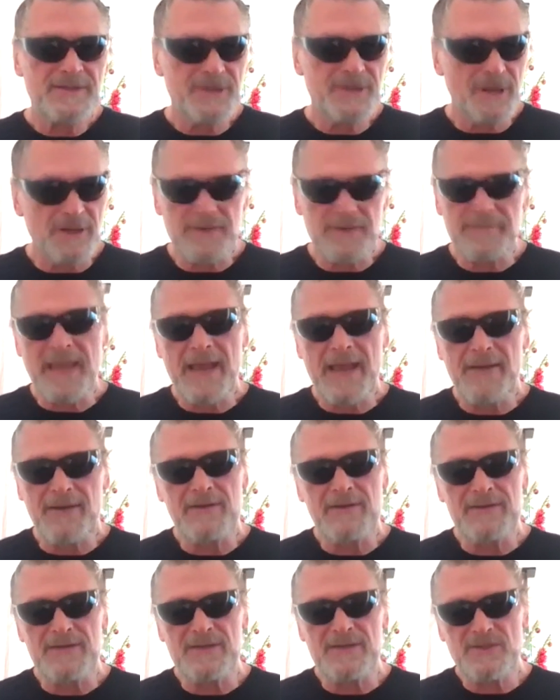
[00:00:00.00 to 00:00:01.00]
show them
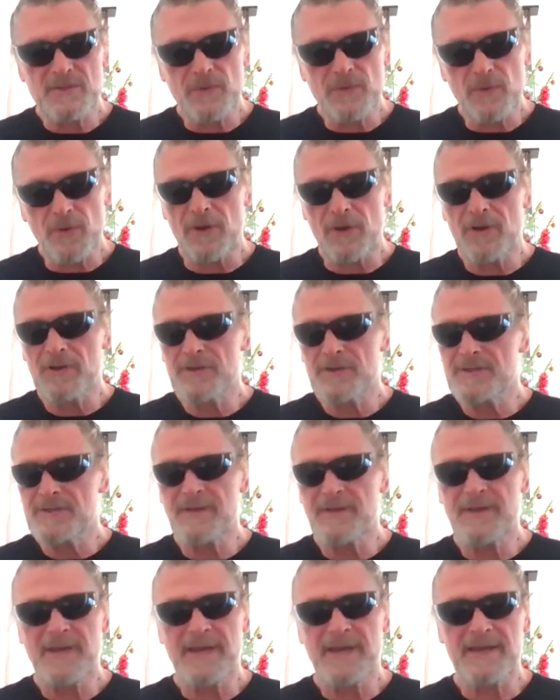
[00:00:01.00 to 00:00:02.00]
how I got the score
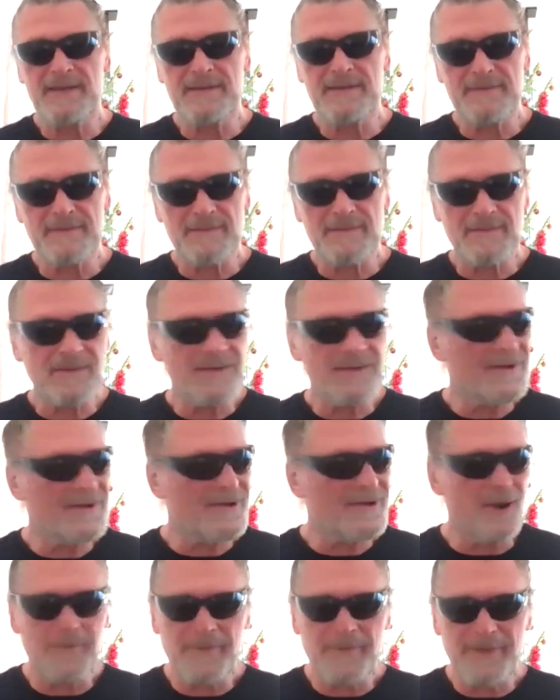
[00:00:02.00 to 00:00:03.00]
so they can
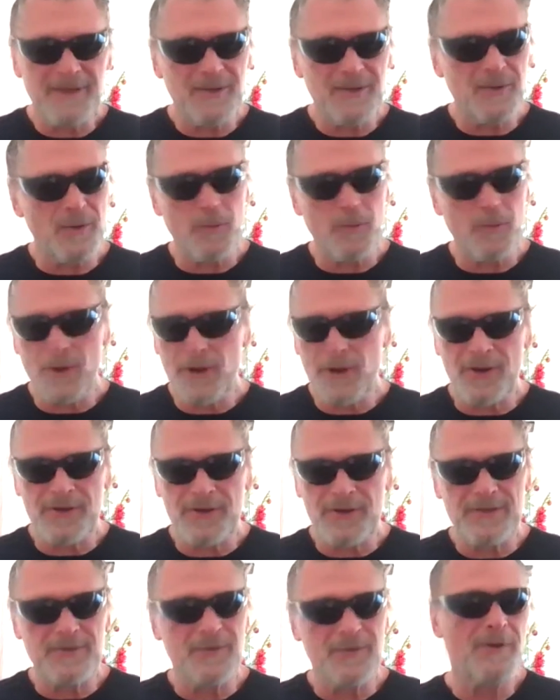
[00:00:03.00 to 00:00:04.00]
copy it or
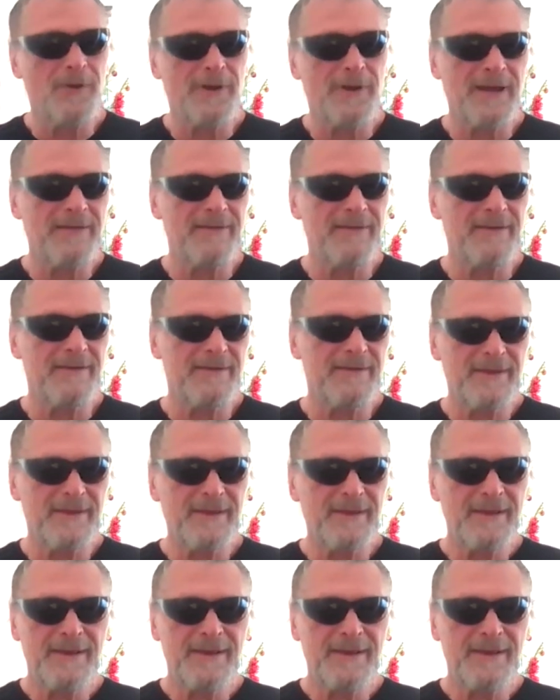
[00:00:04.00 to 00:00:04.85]
work on it or whatever,